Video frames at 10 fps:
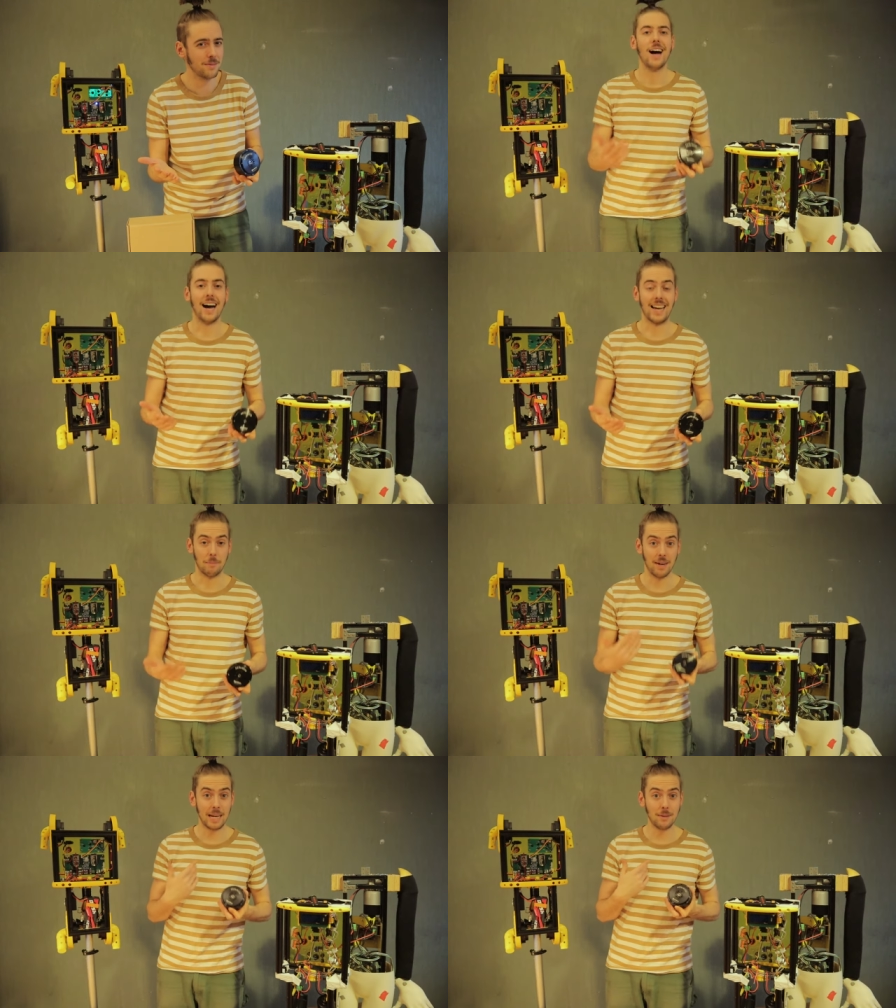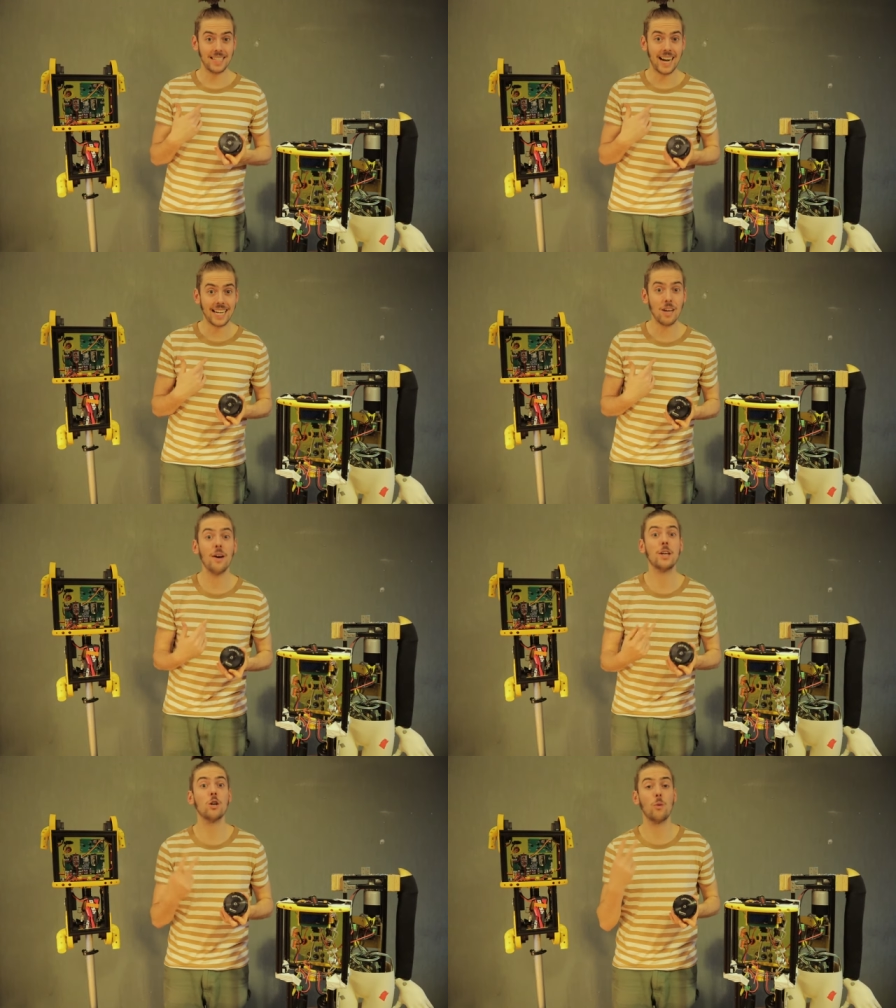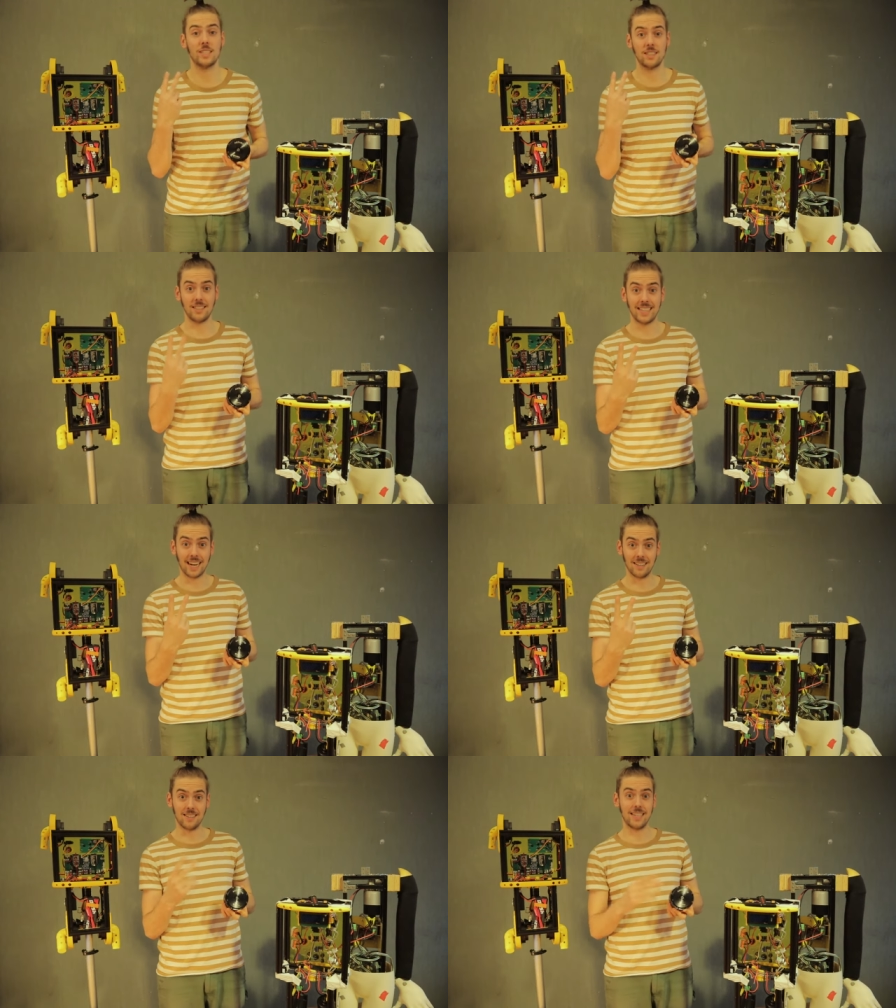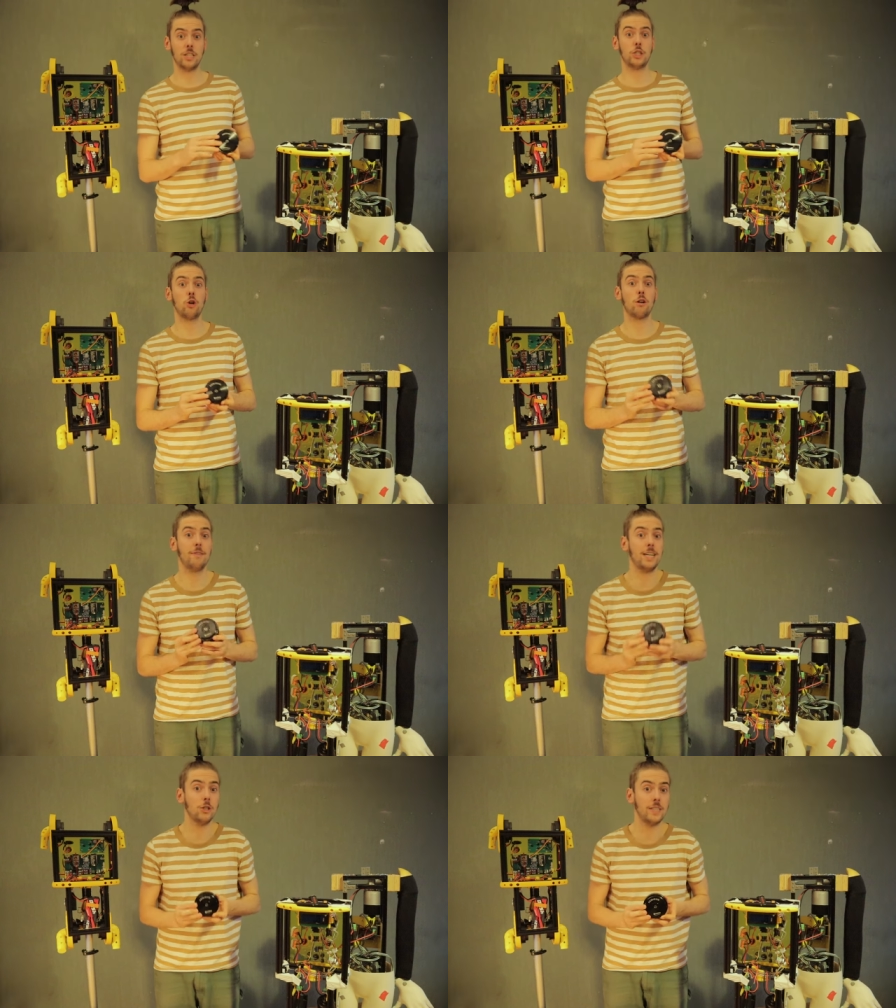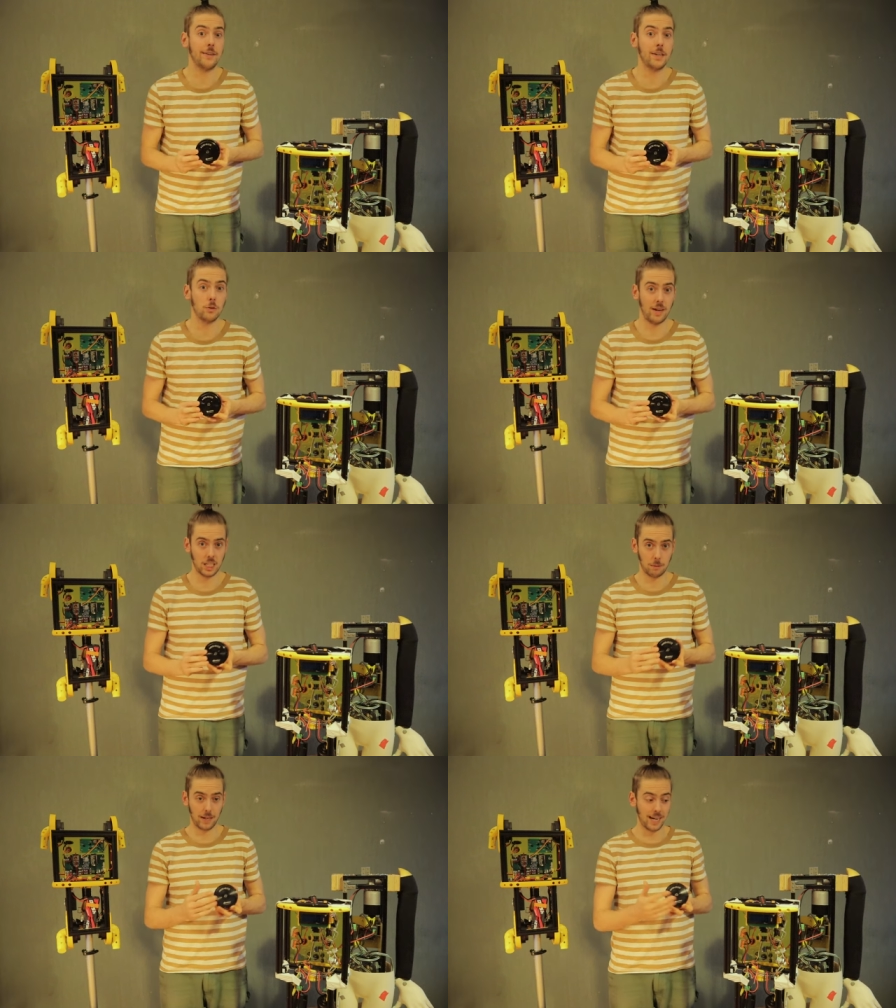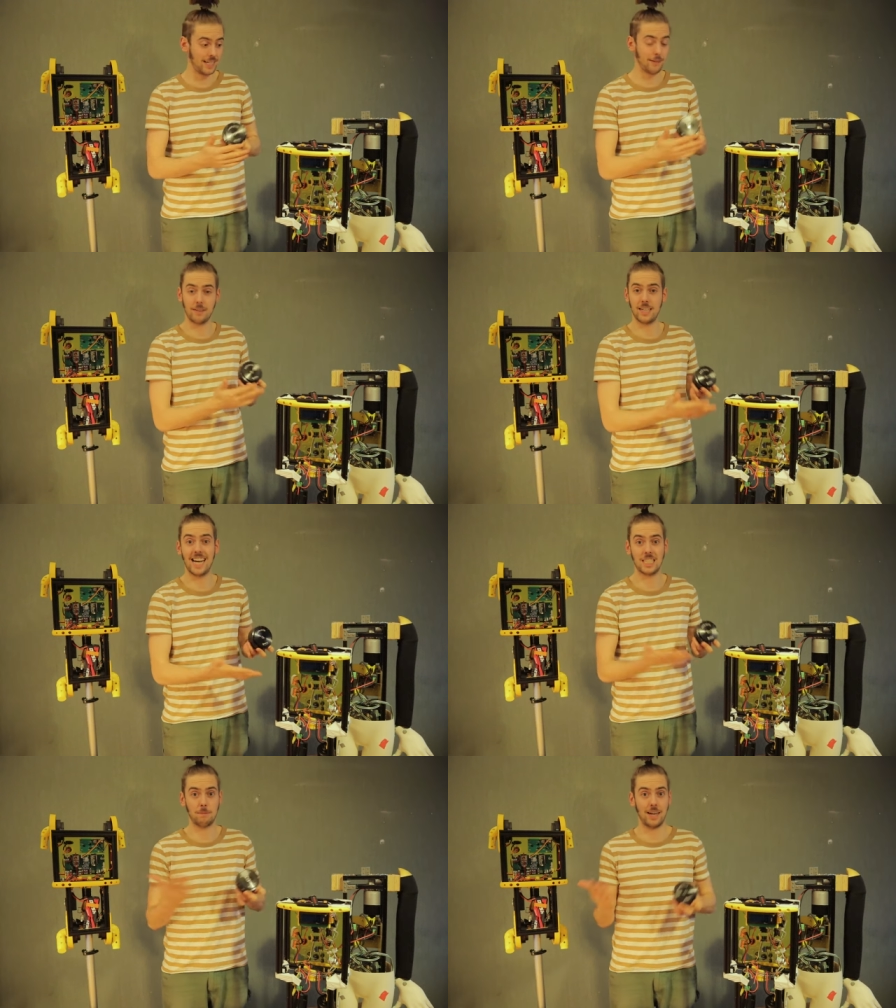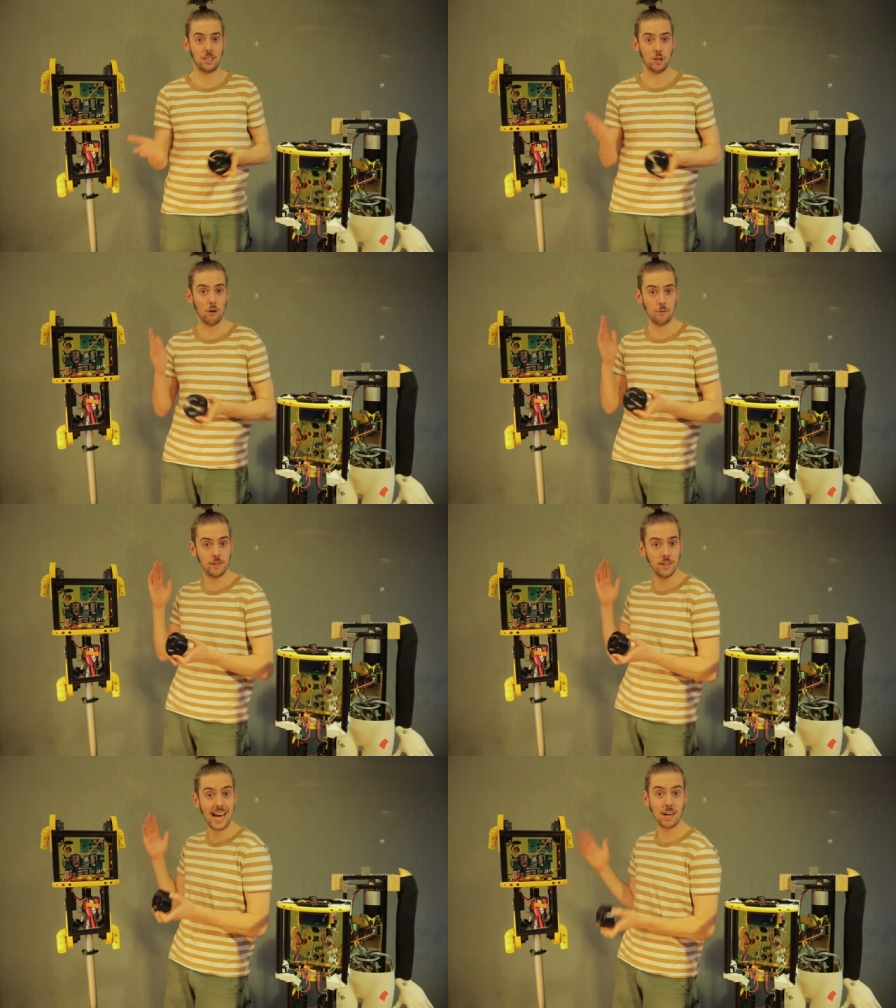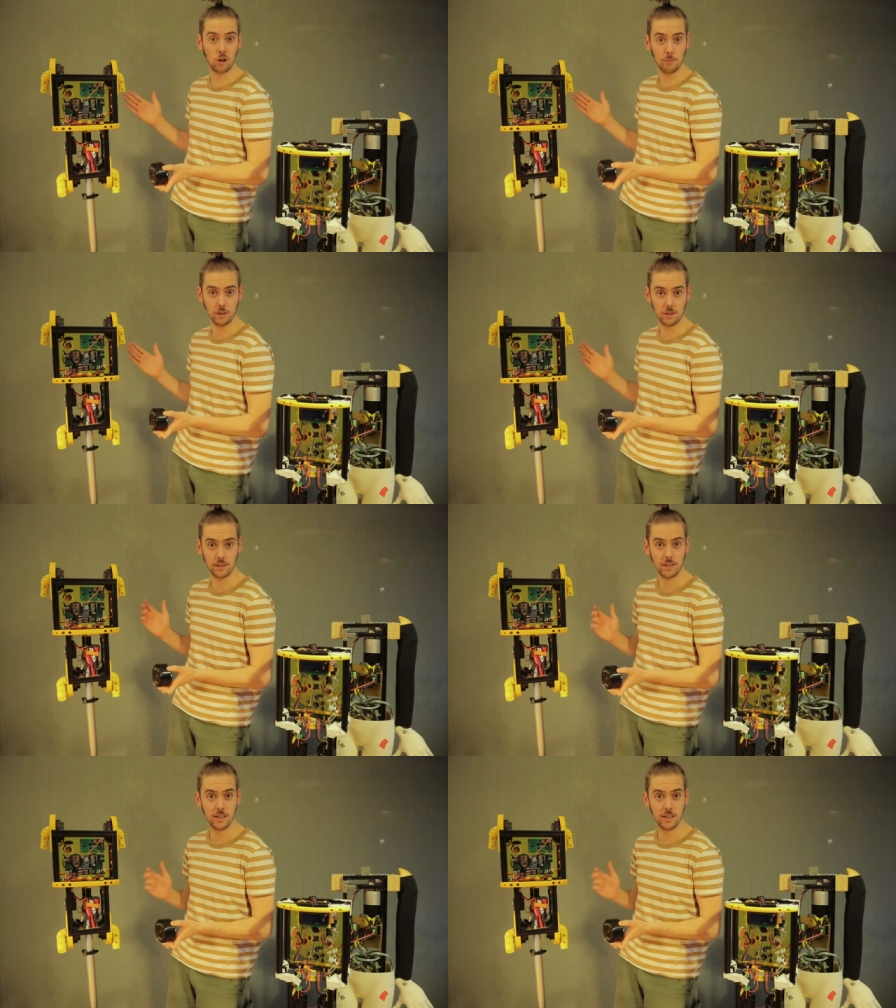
Hi, my name is Daniel and you're watching the second in a short video series where I explain different aspects of the Acrobot.